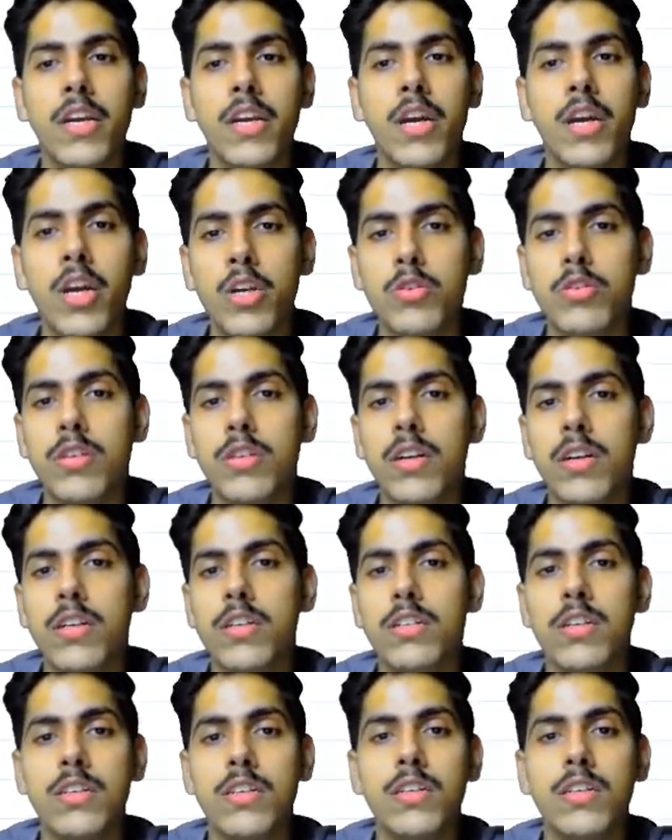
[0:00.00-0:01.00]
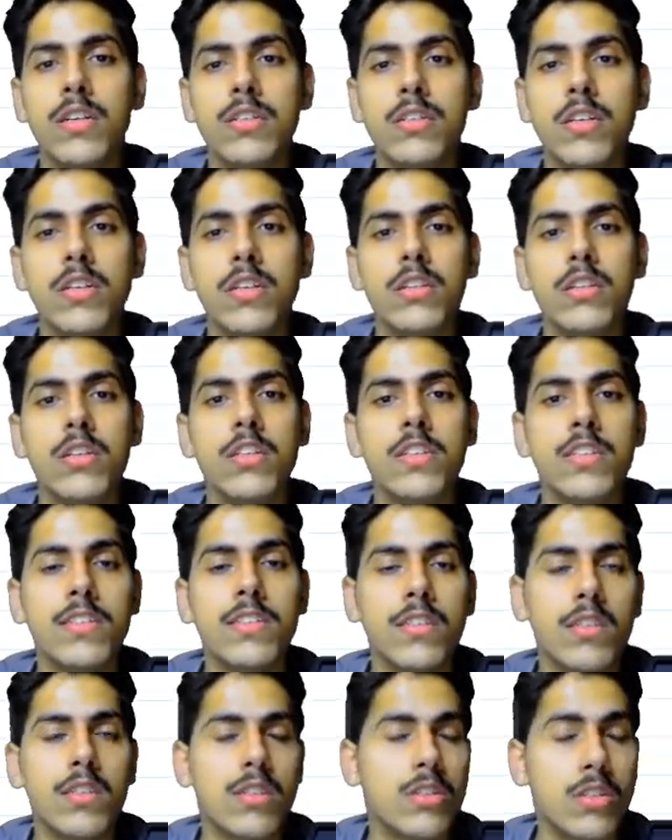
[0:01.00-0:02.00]
So 33, does
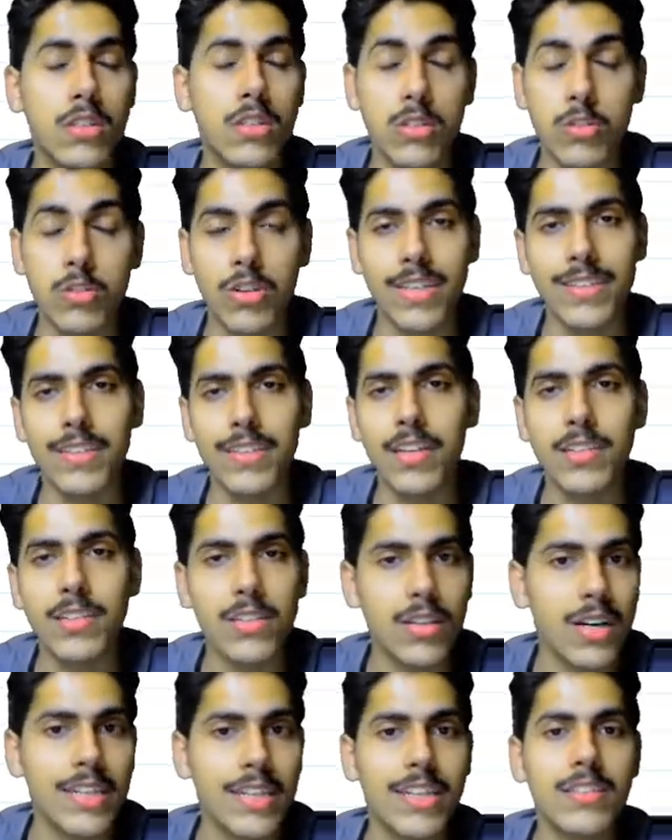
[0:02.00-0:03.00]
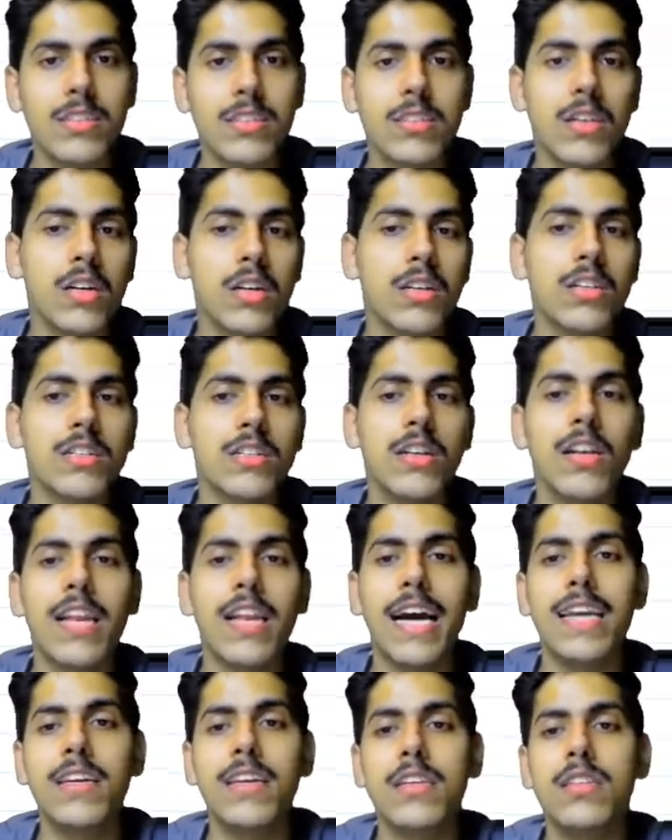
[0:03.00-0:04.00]
33 lie
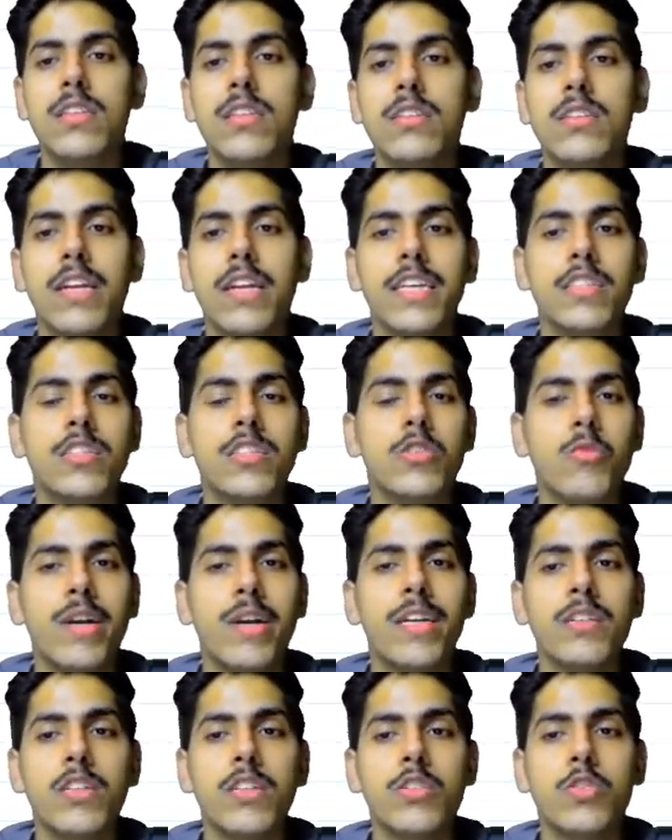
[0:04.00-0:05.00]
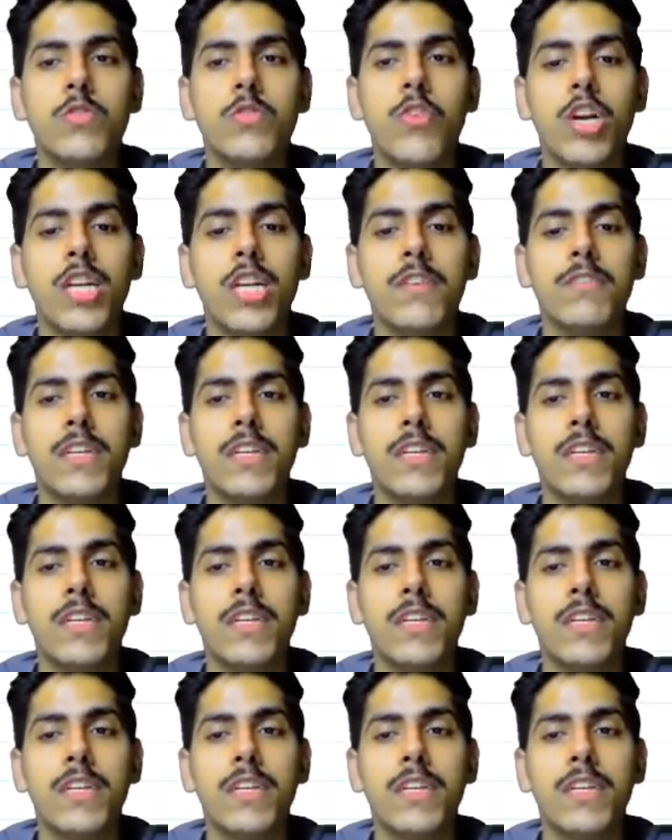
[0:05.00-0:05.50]
in this range 26 to 41?